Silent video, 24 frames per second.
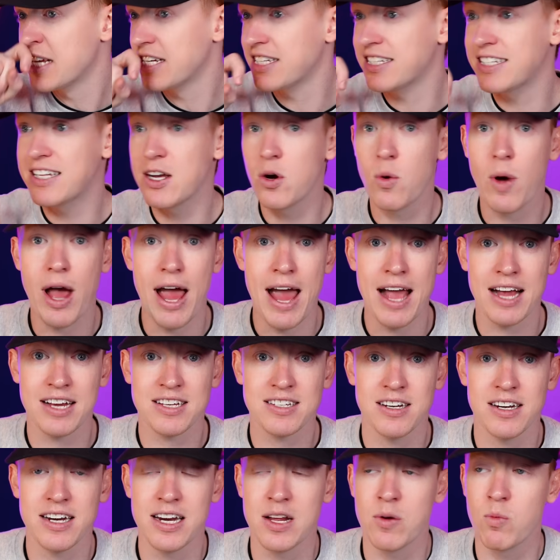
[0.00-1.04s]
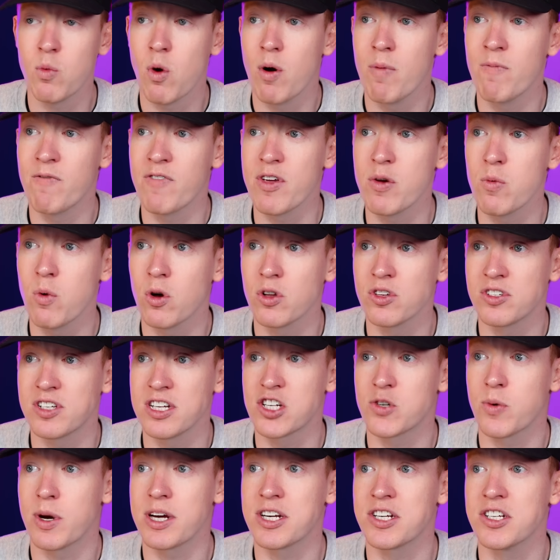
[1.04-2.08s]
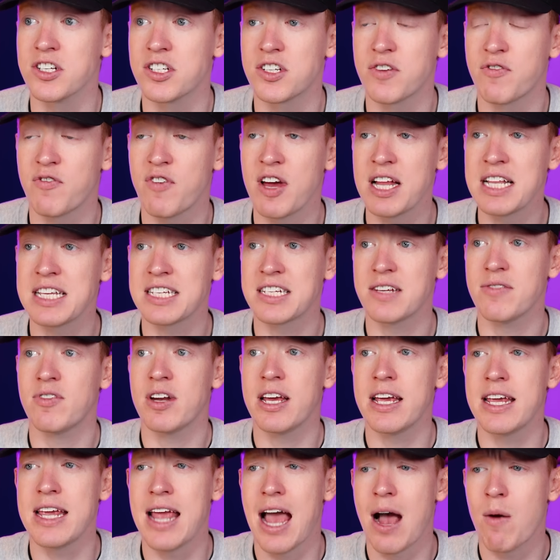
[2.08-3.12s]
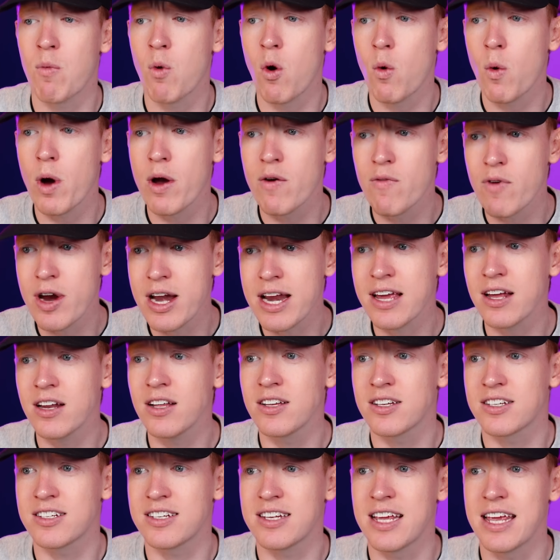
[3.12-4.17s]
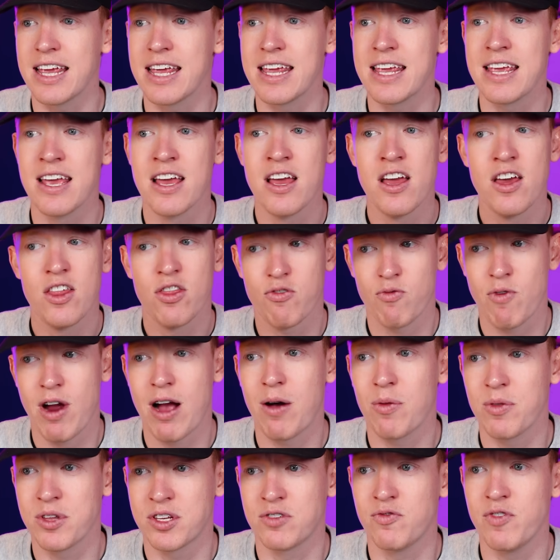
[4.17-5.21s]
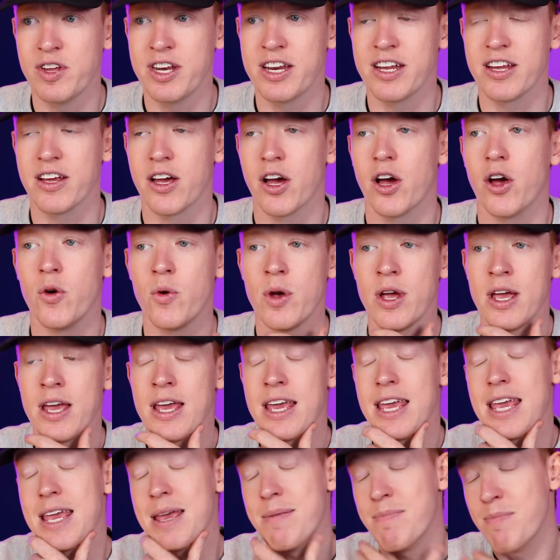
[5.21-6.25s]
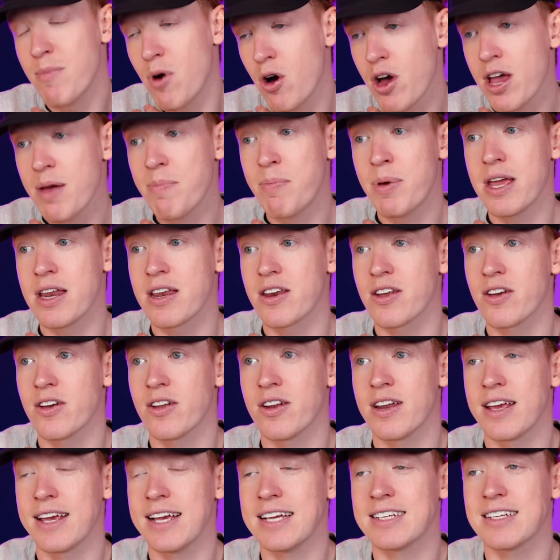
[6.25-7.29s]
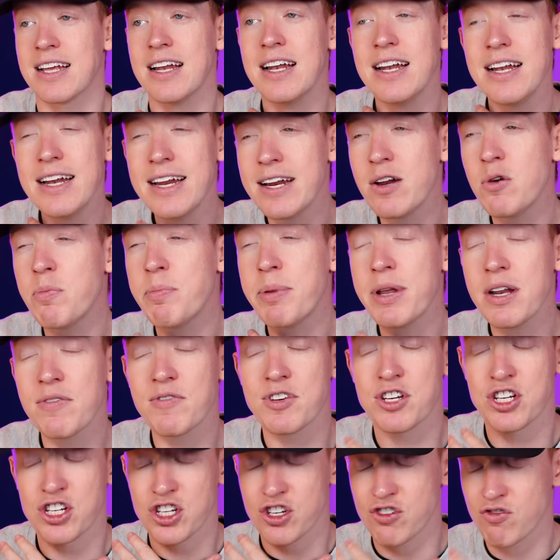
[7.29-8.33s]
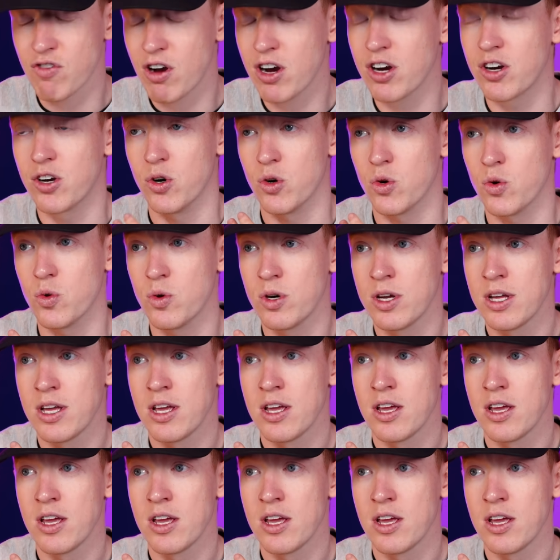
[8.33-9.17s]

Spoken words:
still excellent in 1v1 situations defensively. And what we're really going to see throughout this video, in my opinion, is a little bit of a struggle